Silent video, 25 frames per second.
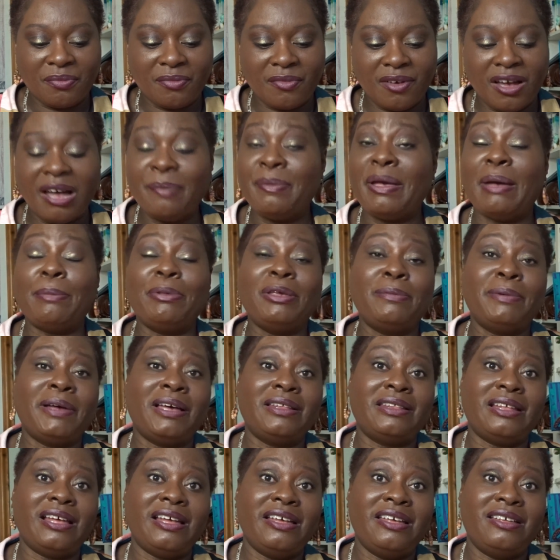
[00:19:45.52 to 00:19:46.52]
I'm happy
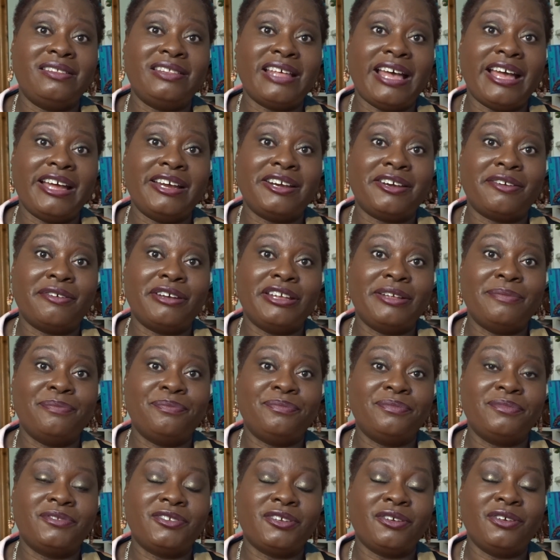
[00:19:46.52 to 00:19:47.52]
about the hand cream.
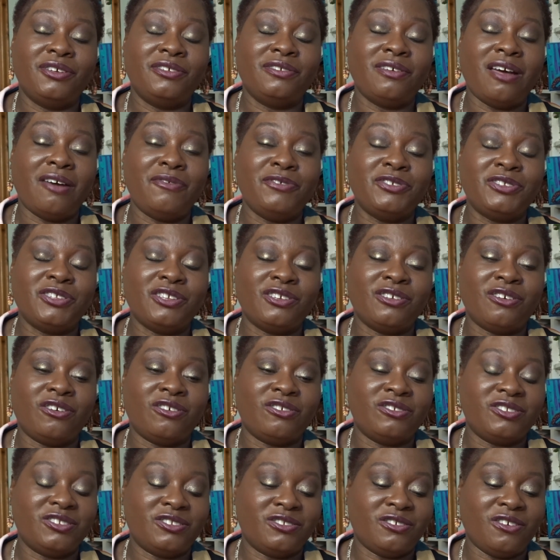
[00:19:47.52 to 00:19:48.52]
So it covers the
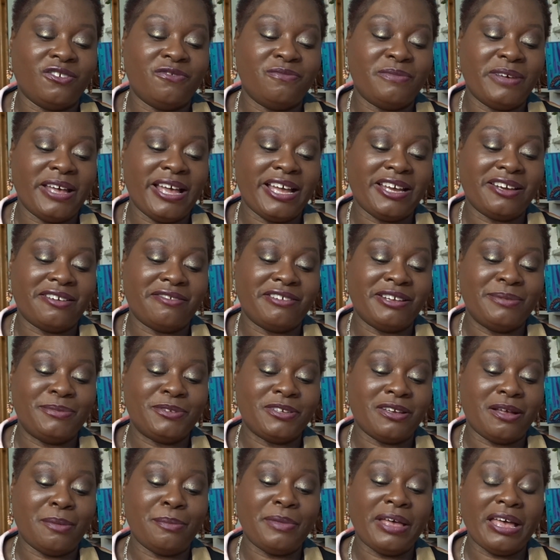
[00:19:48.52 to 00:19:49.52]
cost of my hand cream.
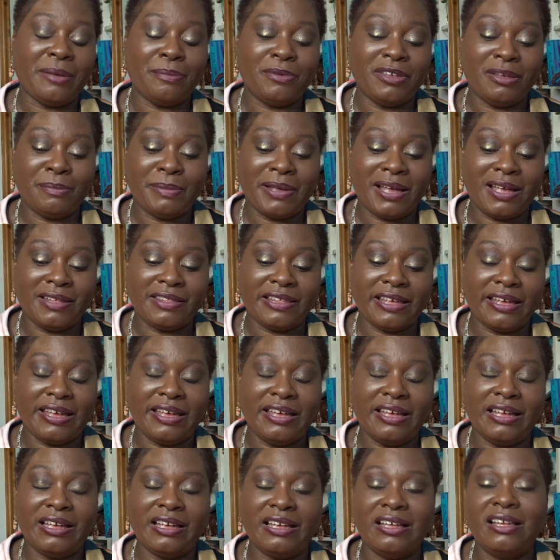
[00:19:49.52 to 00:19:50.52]
So I'm happy about that.
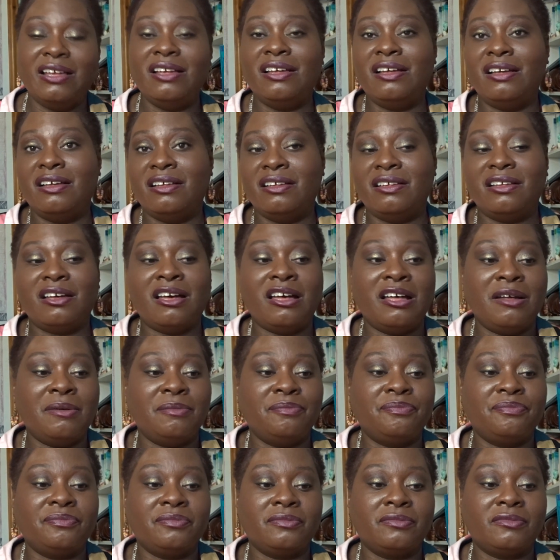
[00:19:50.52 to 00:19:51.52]

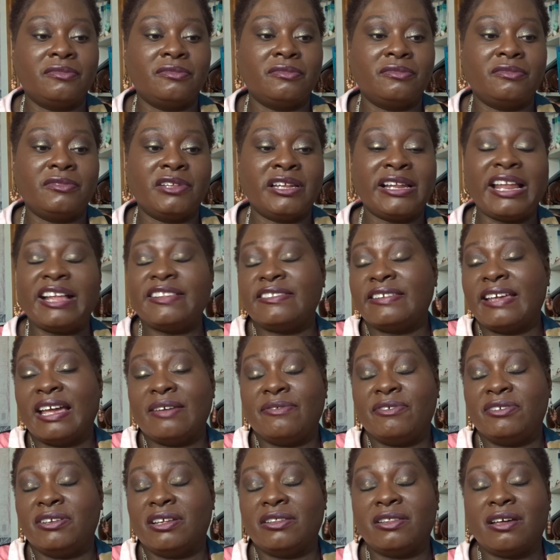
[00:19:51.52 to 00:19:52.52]
Glad to
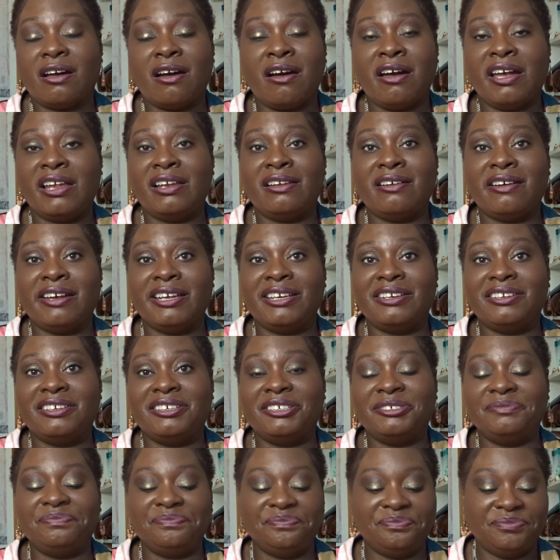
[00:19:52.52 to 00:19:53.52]
have another
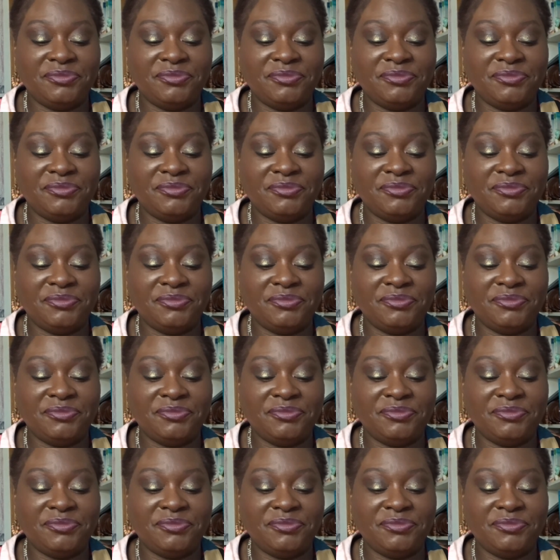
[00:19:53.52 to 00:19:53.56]
eyeliner.